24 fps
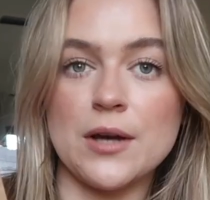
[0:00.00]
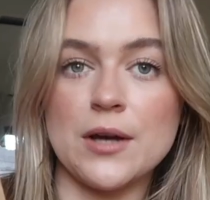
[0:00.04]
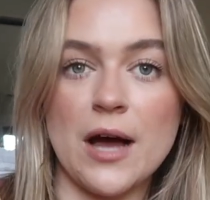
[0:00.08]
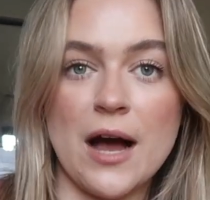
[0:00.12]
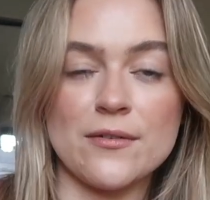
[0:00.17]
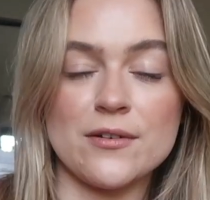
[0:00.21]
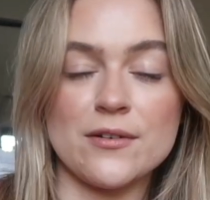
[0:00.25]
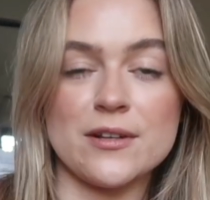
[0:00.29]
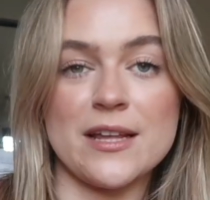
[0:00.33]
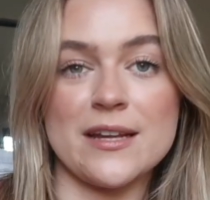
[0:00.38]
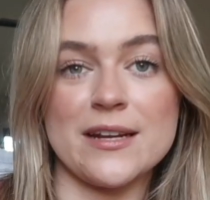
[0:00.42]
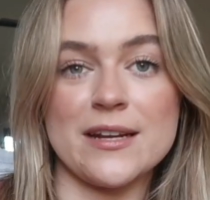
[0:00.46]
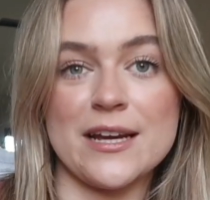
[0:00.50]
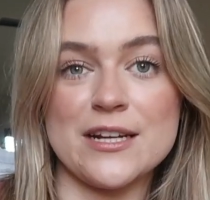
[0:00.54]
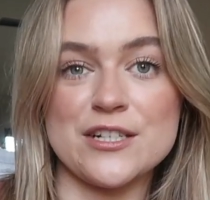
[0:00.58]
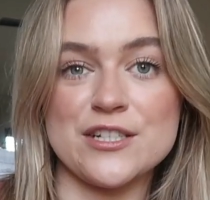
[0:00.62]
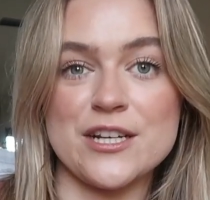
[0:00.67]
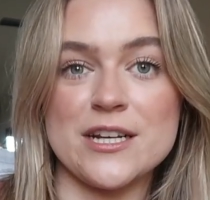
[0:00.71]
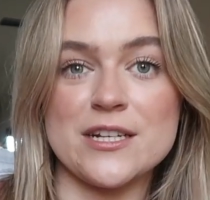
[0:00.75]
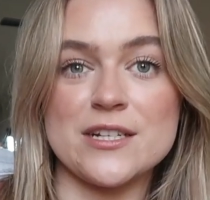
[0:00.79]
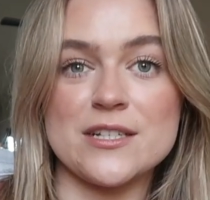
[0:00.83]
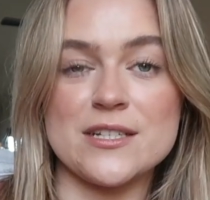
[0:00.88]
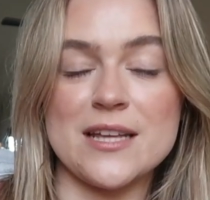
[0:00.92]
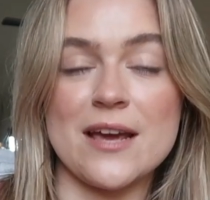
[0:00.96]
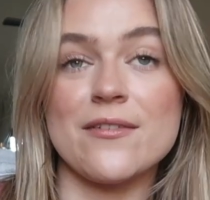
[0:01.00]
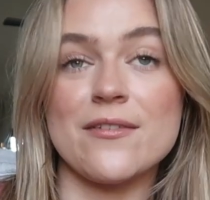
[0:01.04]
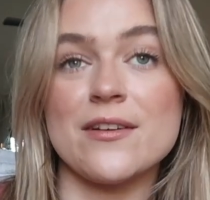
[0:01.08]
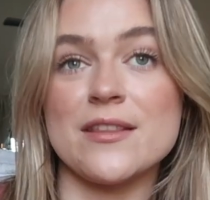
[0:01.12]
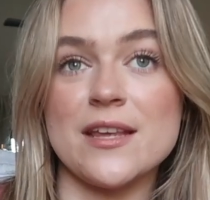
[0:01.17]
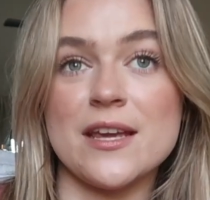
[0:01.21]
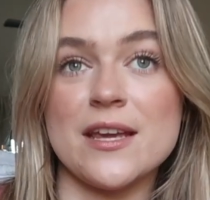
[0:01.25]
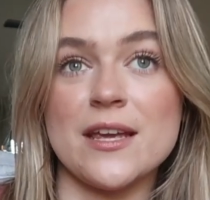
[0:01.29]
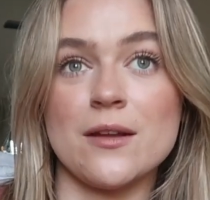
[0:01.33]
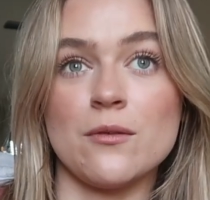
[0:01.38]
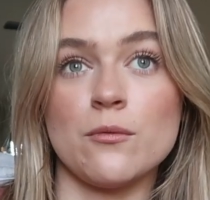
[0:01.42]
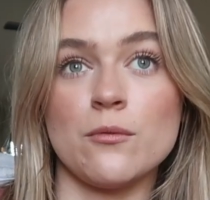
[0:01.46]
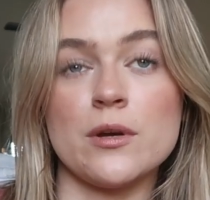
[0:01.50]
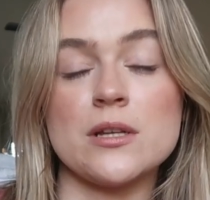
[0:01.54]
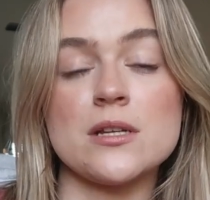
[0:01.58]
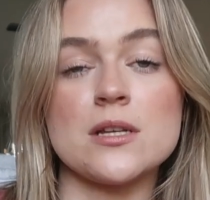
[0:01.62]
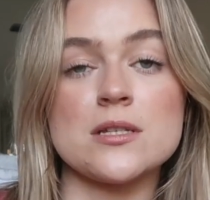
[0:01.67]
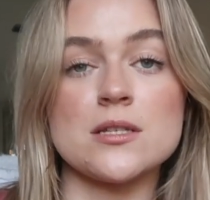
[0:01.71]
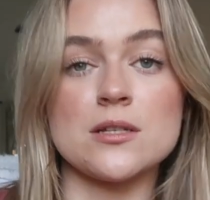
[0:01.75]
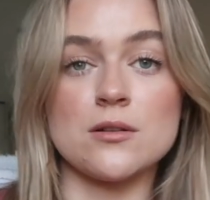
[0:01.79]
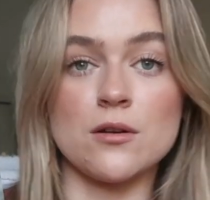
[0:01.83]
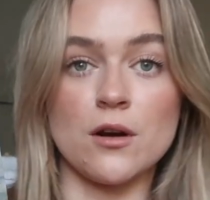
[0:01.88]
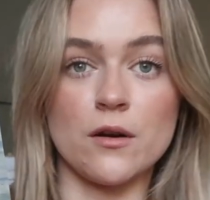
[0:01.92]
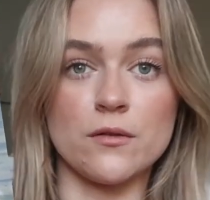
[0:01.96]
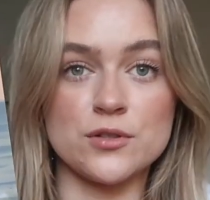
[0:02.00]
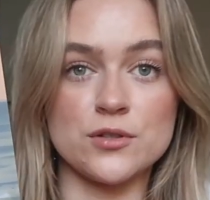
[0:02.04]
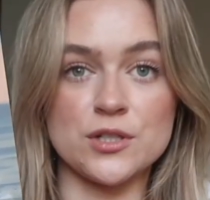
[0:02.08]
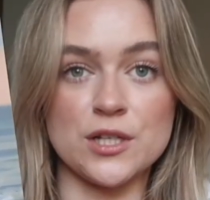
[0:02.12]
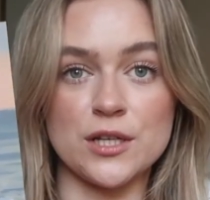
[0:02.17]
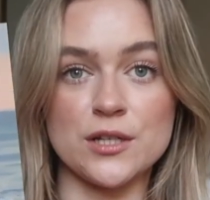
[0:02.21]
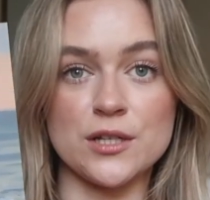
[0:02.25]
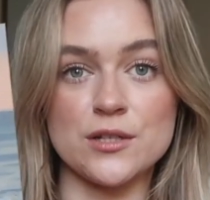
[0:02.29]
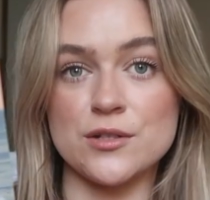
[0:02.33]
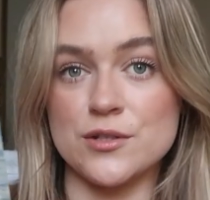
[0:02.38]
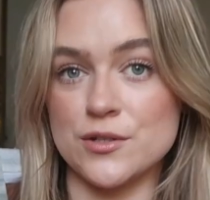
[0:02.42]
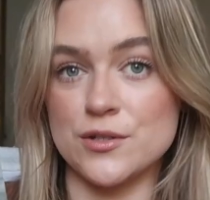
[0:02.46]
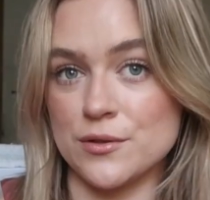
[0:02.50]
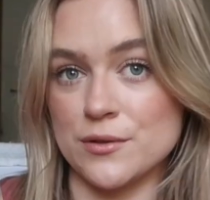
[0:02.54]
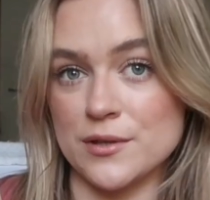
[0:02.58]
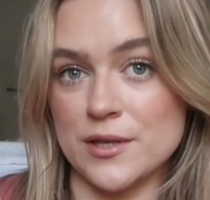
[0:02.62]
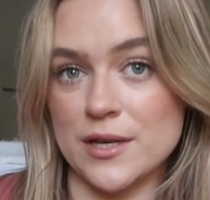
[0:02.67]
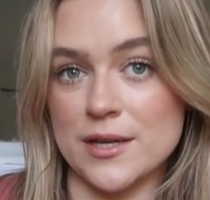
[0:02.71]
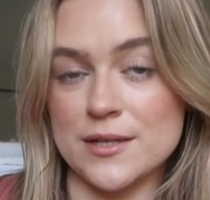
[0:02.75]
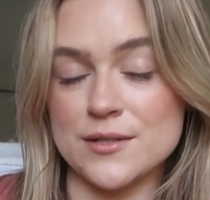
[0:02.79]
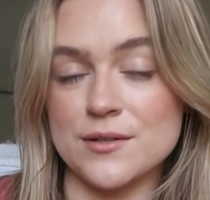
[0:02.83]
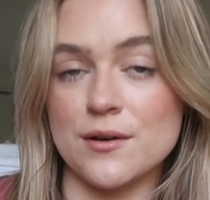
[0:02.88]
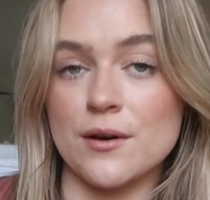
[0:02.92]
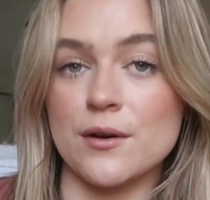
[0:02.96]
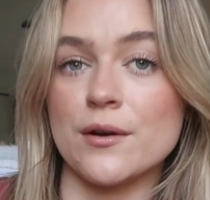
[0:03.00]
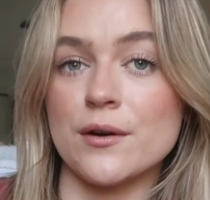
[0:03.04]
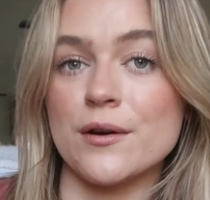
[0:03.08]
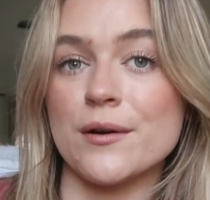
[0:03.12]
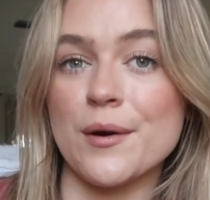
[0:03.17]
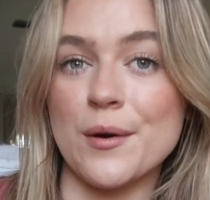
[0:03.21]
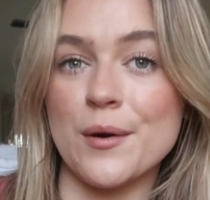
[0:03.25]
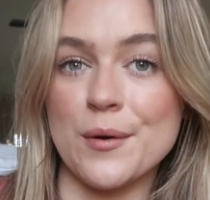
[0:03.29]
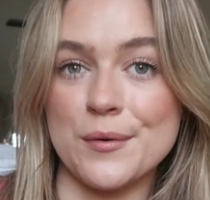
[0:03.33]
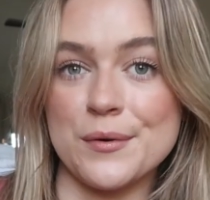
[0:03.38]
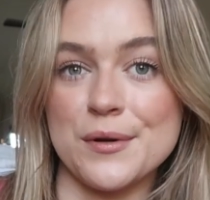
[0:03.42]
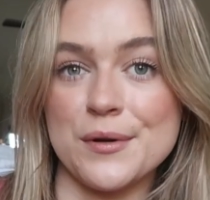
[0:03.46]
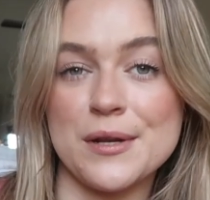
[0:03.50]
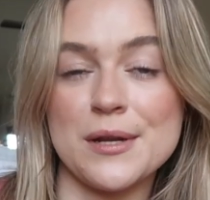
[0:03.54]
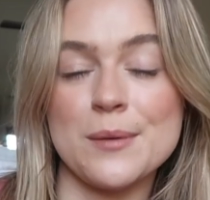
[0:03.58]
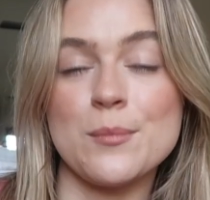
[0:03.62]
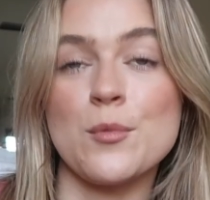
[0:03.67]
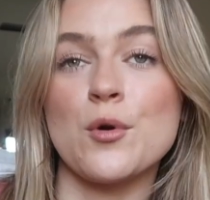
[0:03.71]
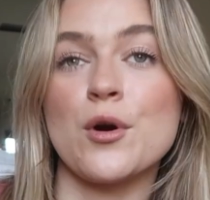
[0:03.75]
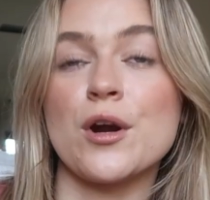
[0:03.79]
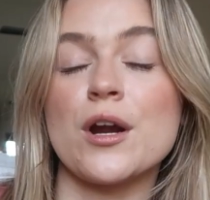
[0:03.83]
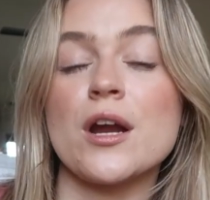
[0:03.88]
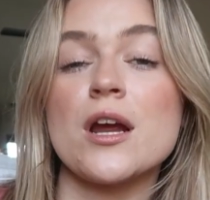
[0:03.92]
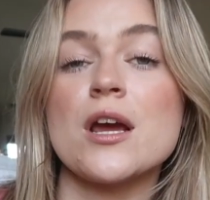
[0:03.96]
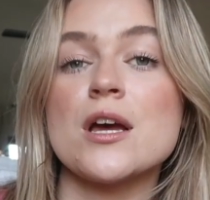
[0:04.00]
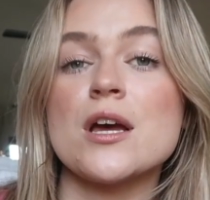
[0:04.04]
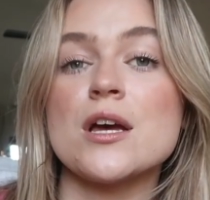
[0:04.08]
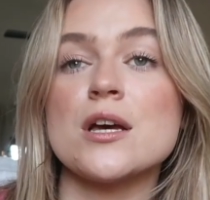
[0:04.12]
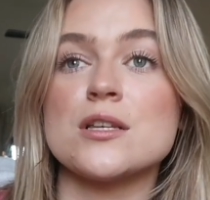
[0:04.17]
So after that night changes everything, and Wynne doesn't know if she can do things on her own anymore.